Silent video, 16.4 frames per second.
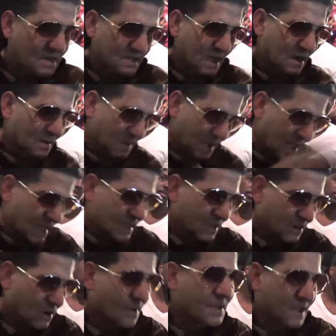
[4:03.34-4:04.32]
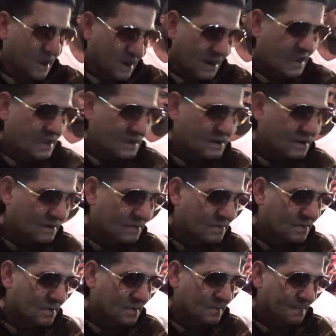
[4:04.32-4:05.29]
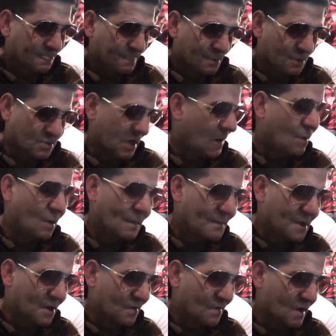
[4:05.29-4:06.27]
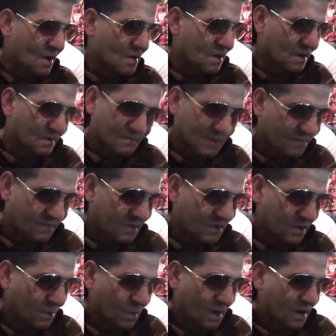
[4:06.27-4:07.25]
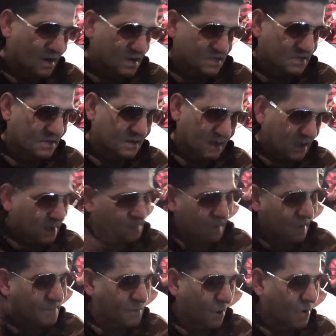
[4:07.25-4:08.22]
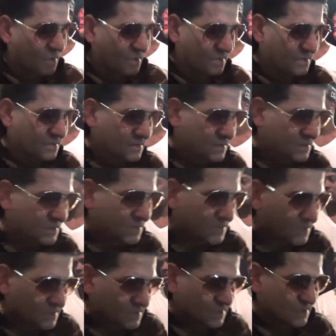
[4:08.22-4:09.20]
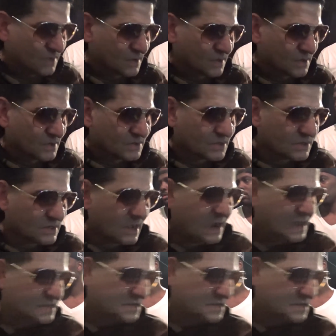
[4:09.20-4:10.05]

got to hang it up, he got to hang it up. Because I won't be around if, if you don't want to listen. I'm, I'm gone. Because like I